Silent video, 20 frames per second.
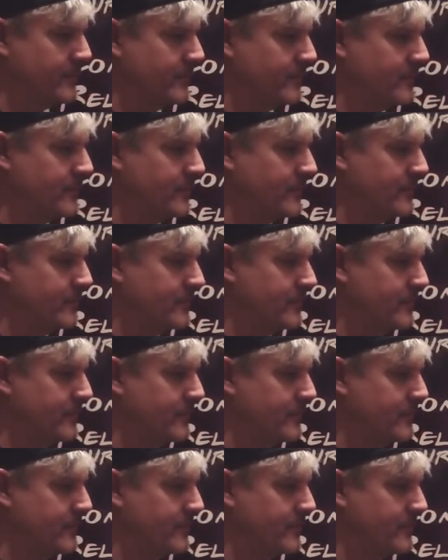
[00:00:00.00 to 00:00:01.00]

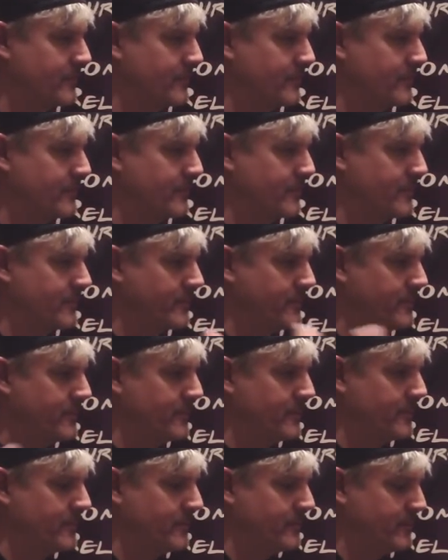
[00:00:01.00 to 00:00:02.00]

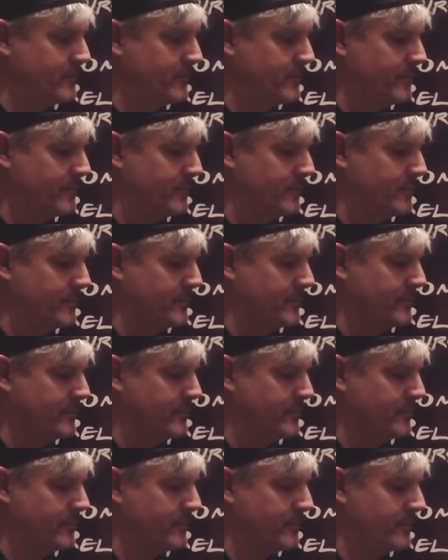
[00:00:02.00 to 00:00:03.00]

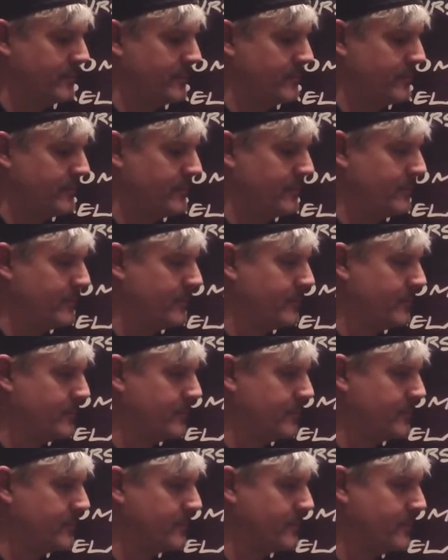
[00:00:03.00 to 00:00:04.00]

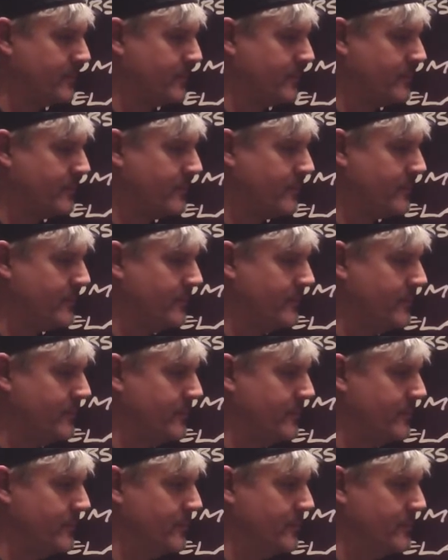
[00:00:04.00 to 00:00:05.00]

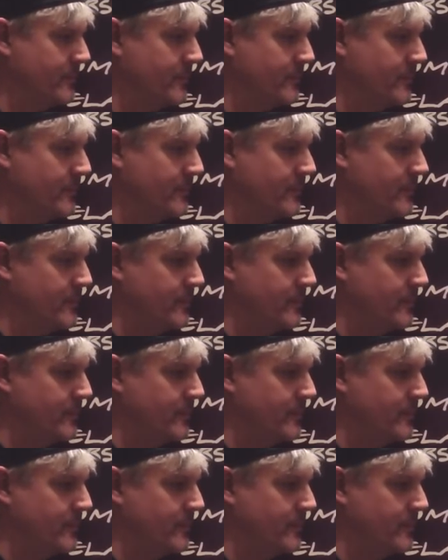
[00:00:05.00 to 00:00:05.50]
(silent)